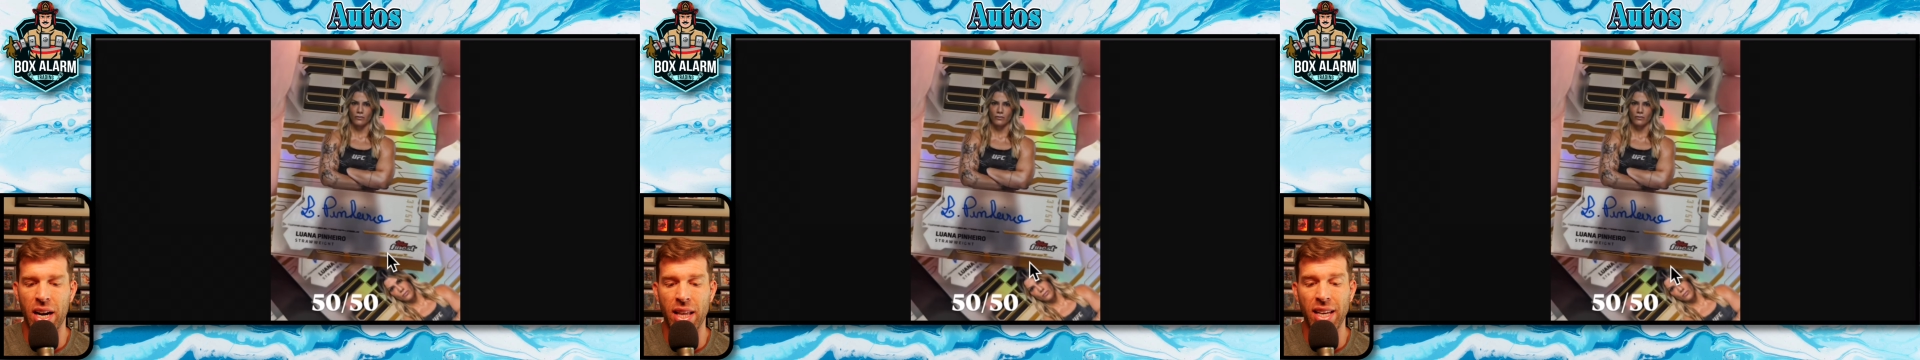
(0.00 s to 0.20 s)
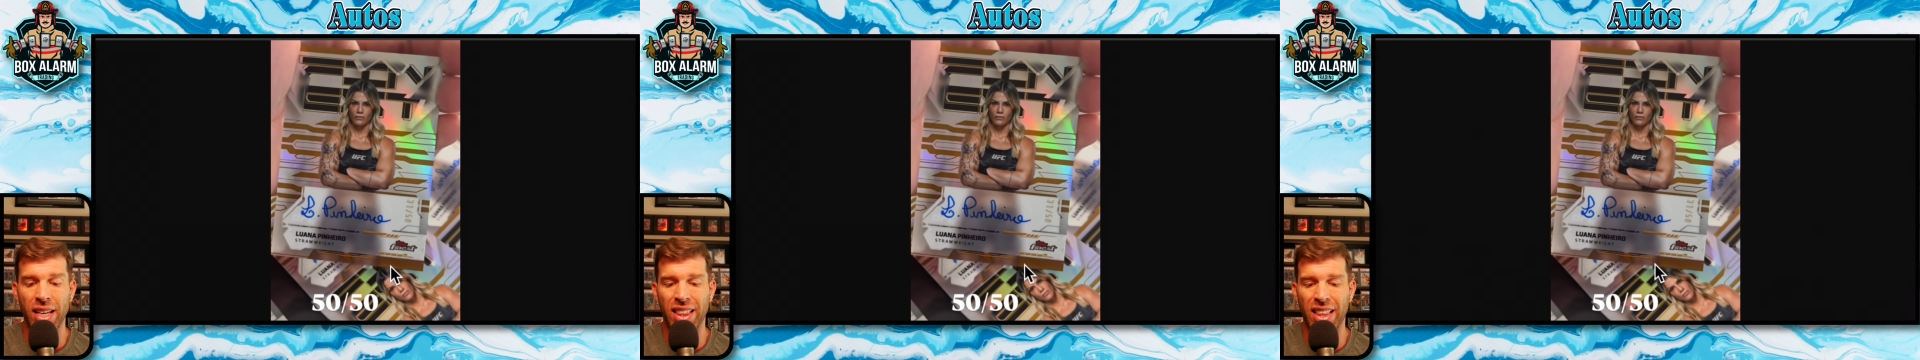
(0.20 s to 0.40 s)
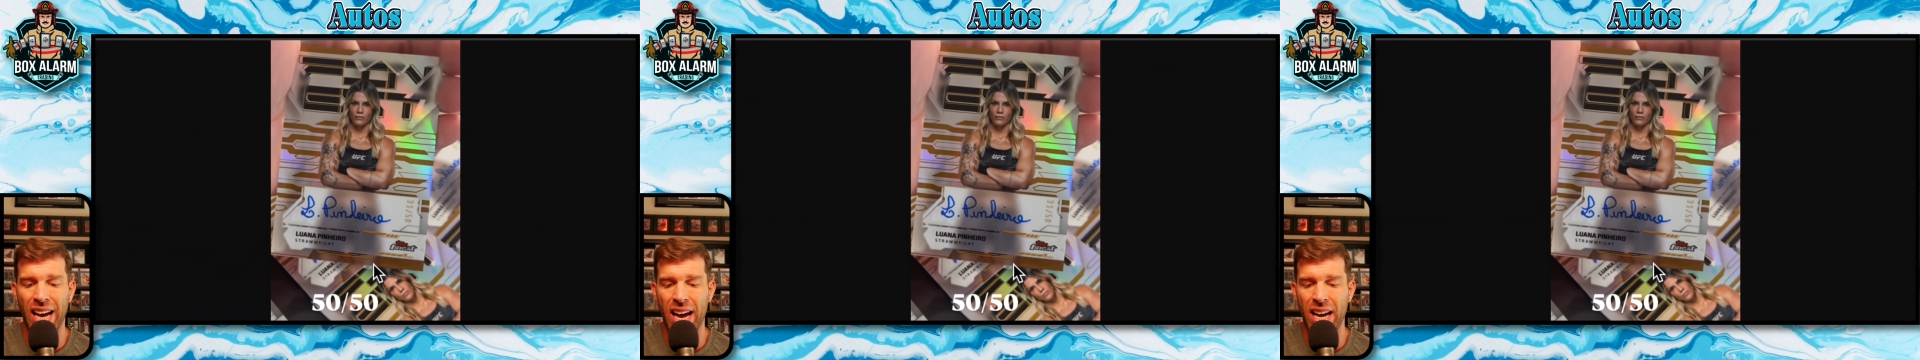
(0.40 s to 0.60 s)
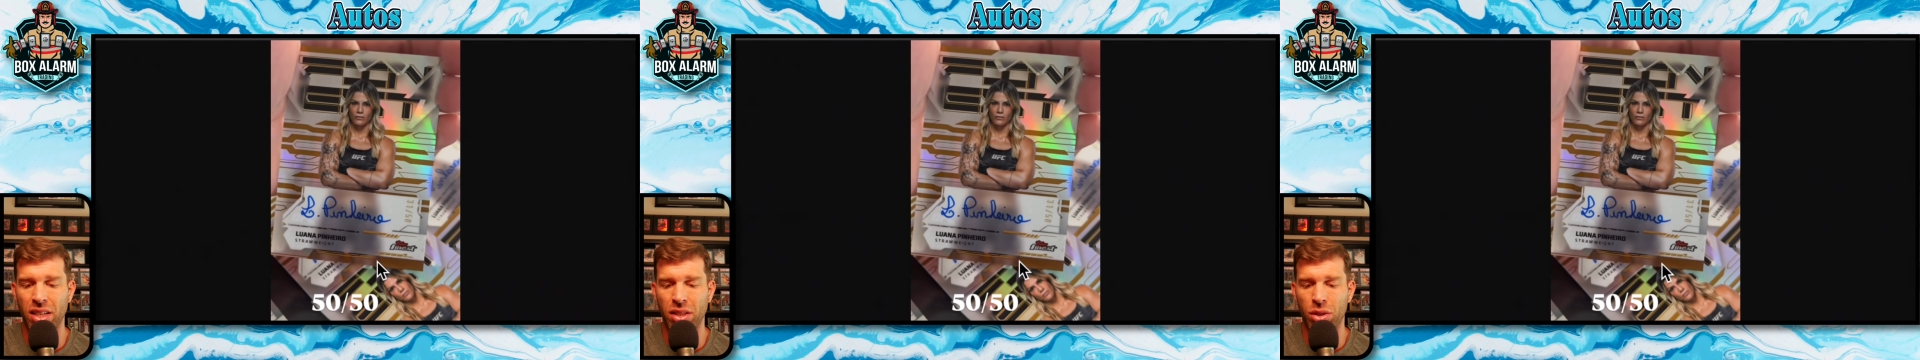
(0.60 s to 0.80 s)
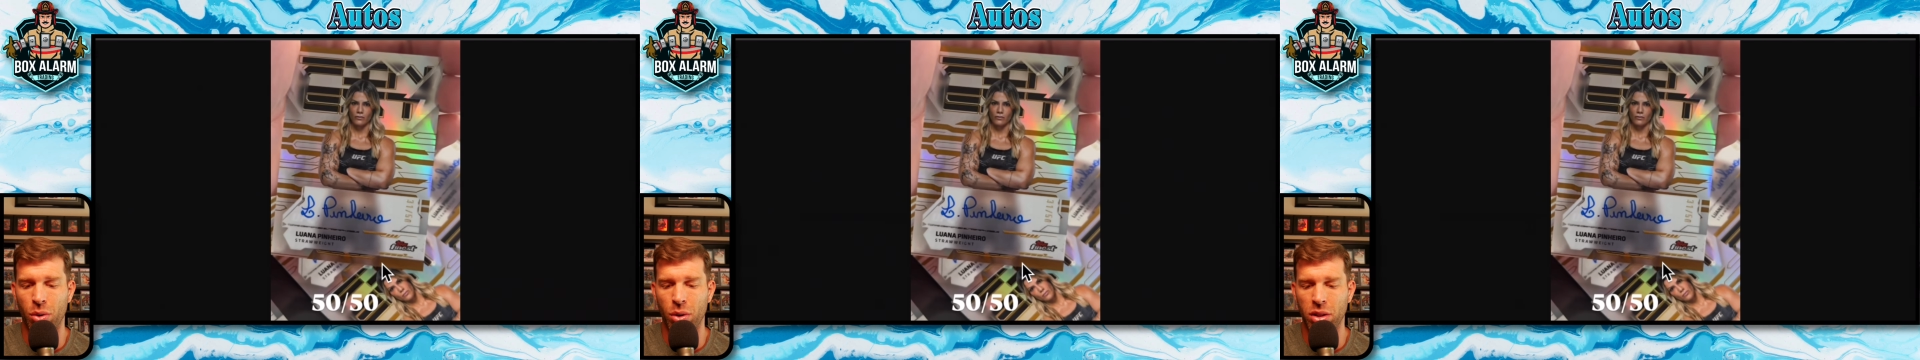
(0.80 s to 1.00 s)
I think that
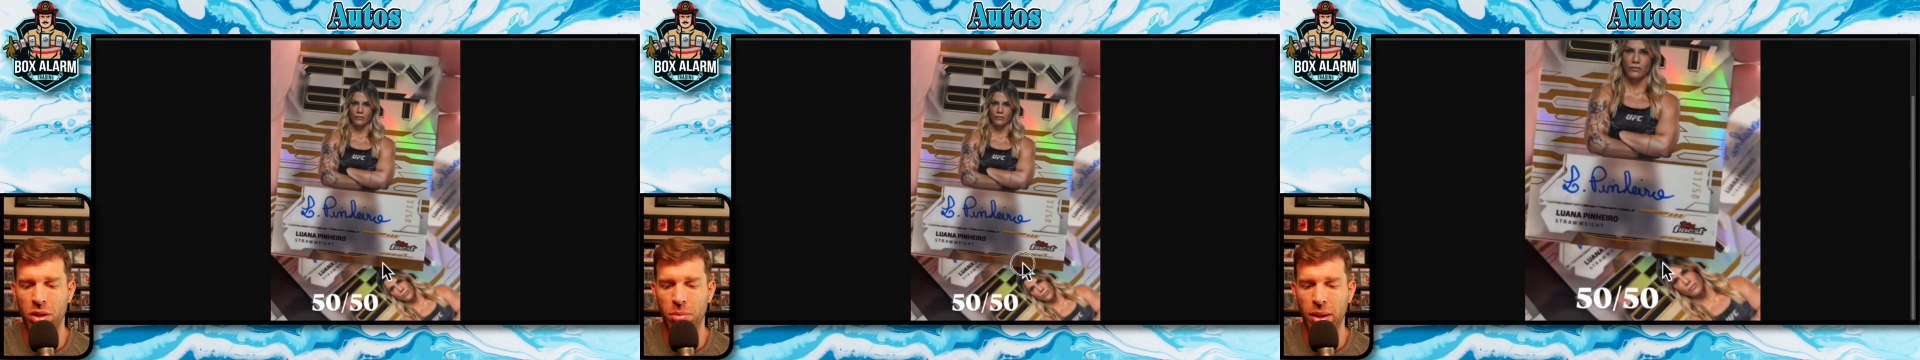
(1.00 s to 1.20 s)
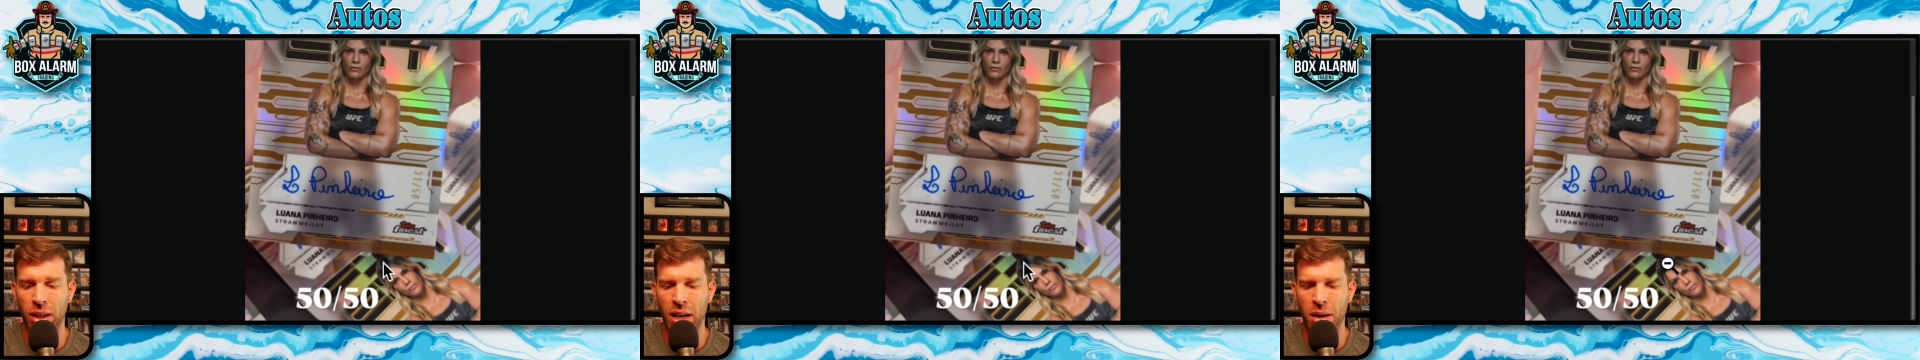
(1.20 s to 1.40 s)
is going to be,